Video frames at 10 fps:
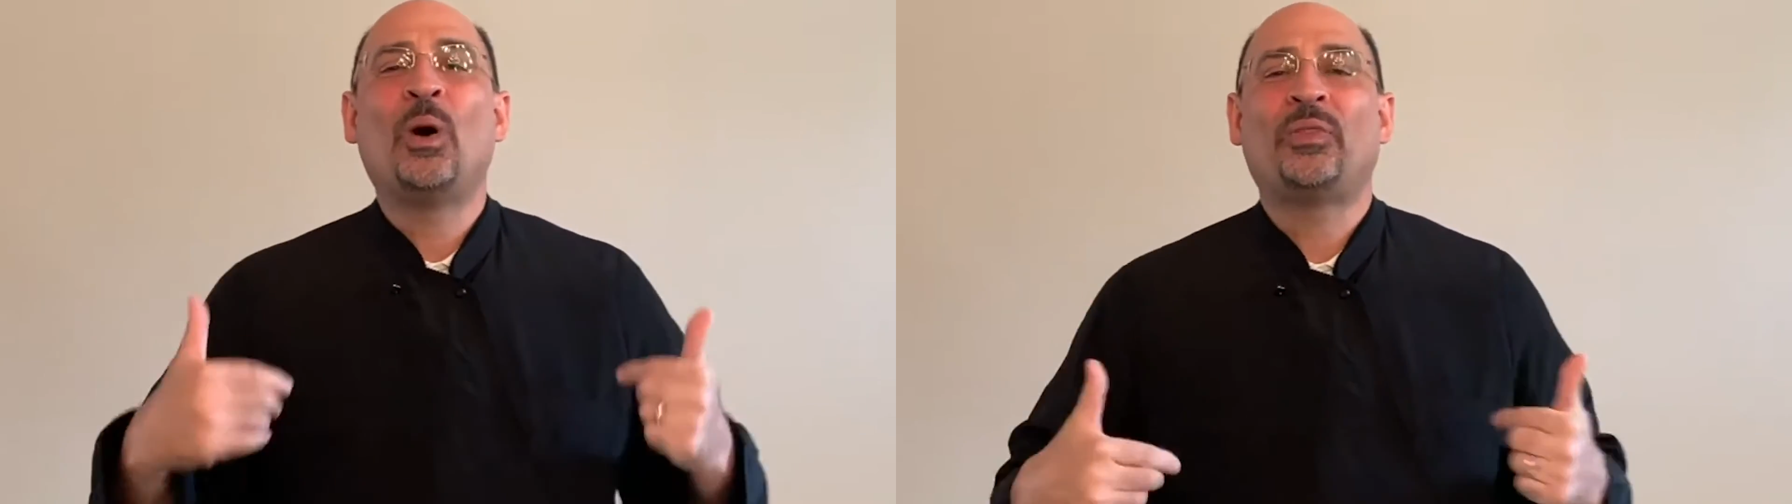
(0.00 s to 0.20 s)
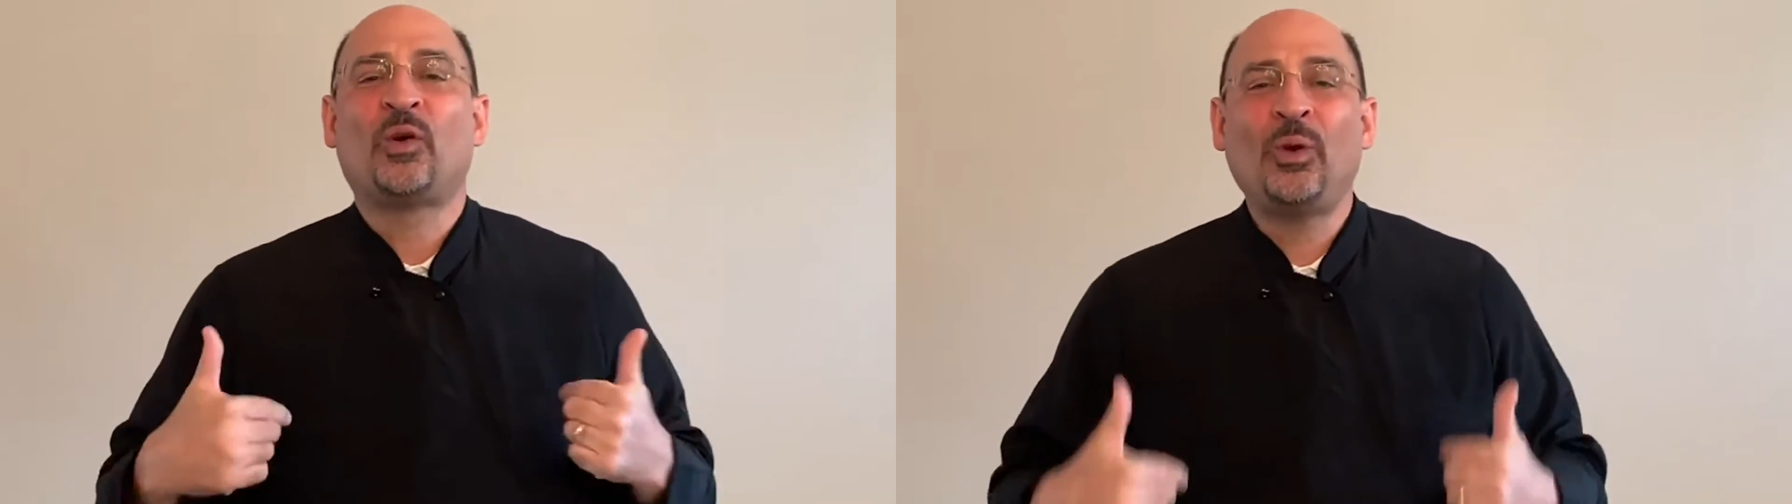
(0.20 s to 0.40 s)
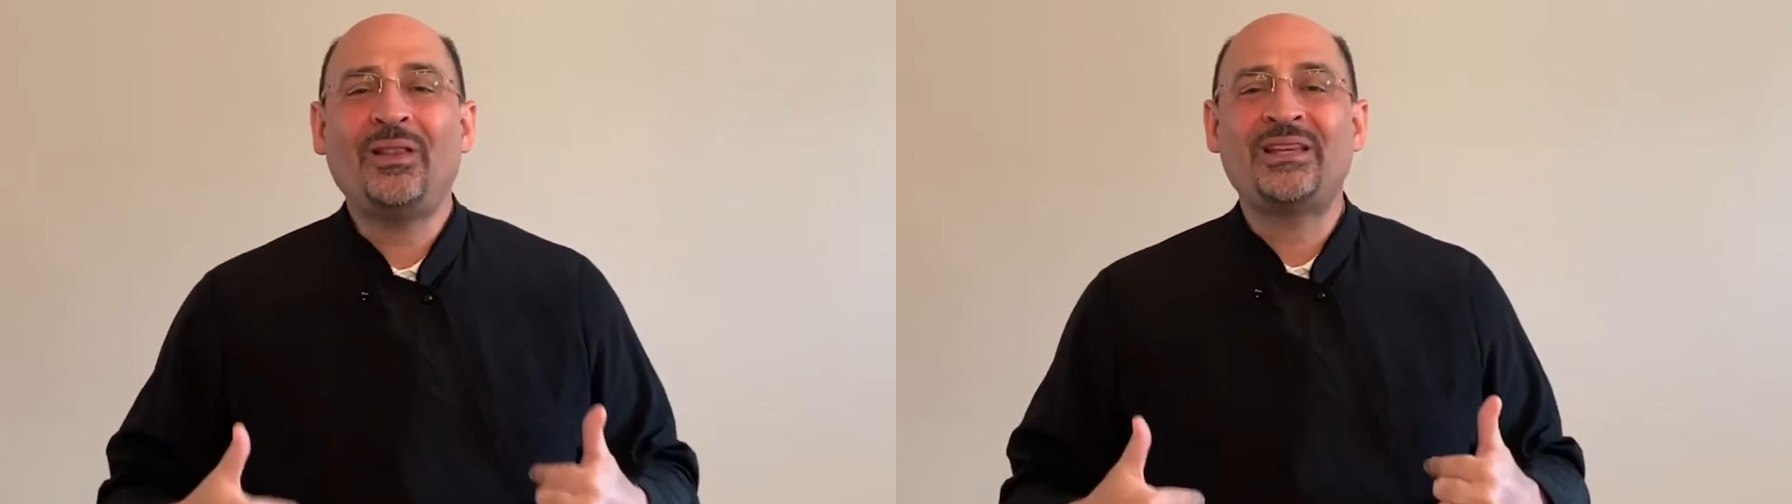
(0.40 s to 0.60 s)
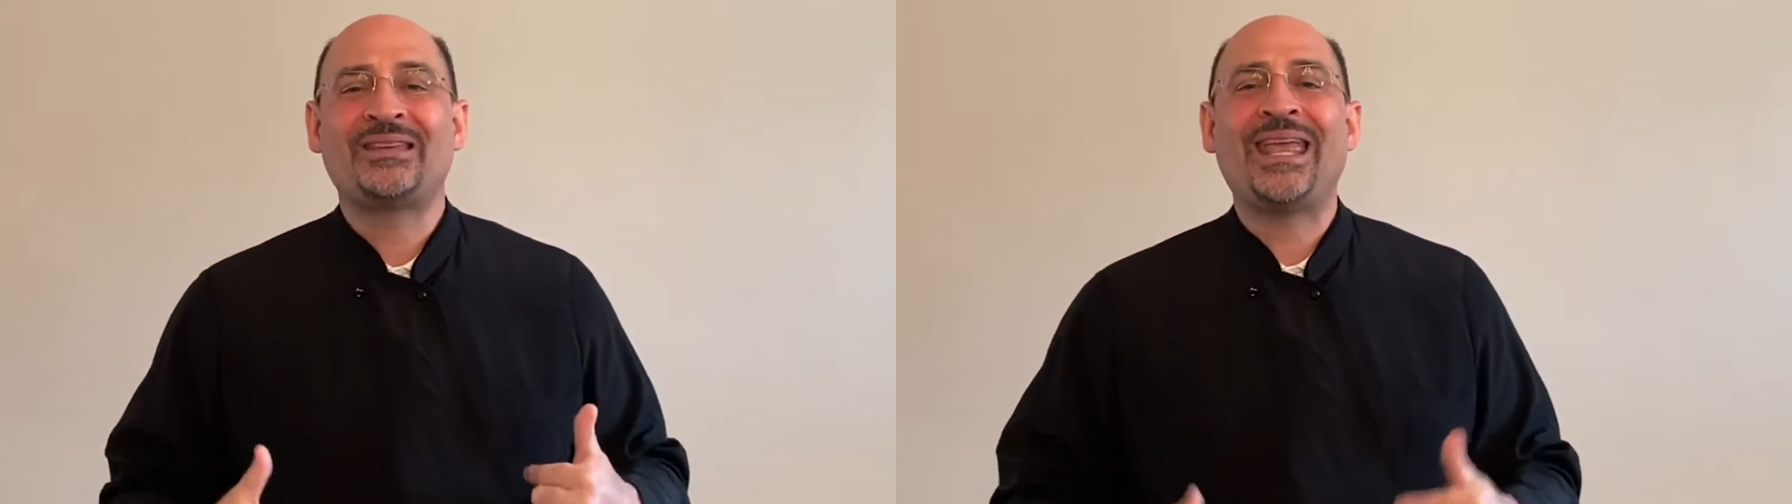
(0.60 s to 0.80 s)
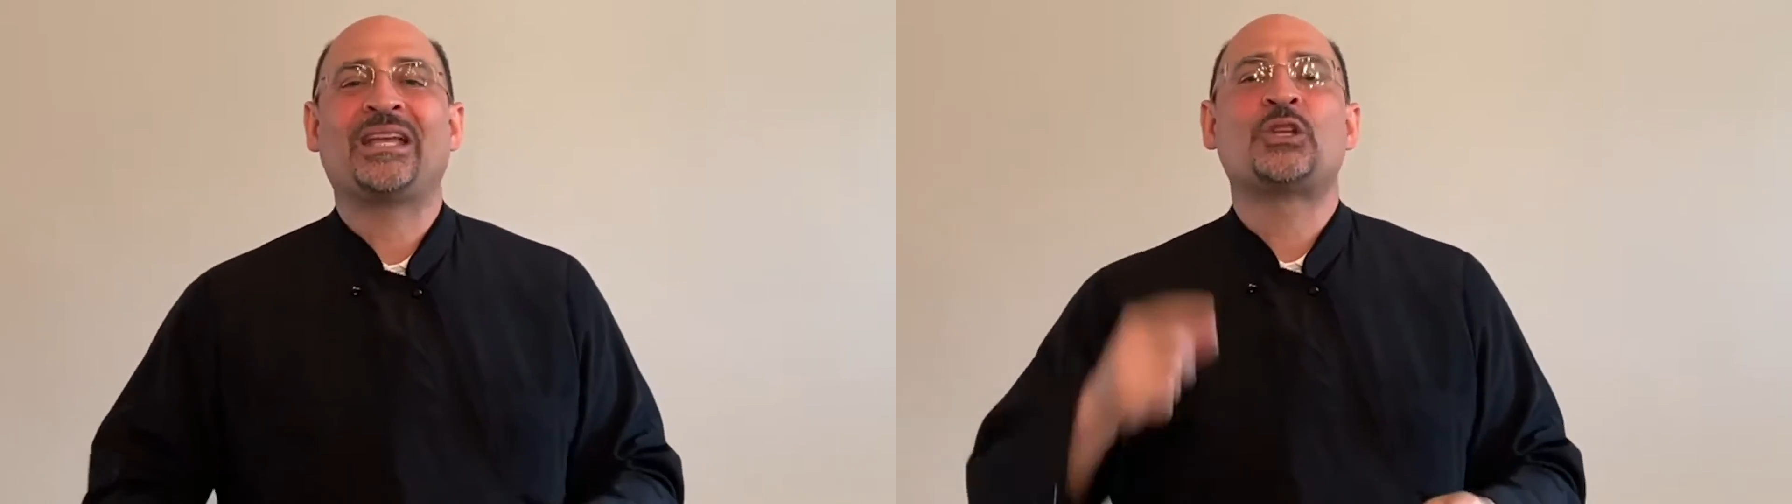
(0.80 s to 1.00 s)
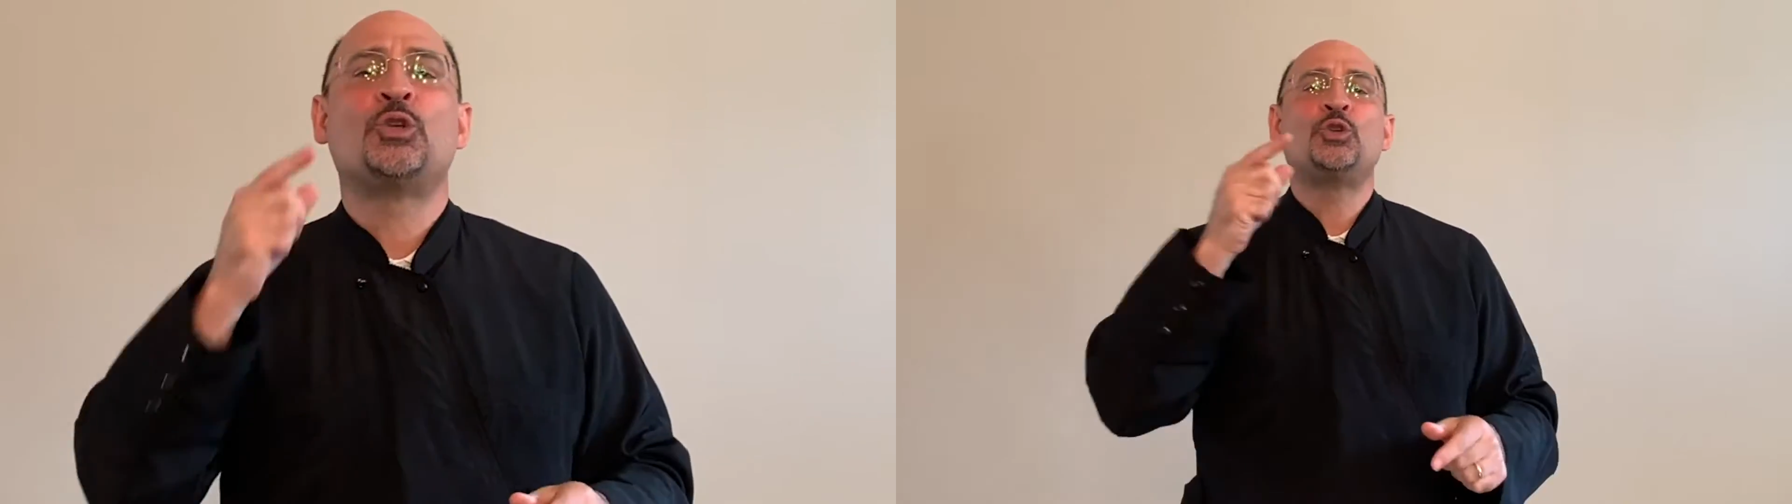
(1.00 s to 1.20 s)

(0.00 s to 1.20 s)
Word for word: what they're really saying is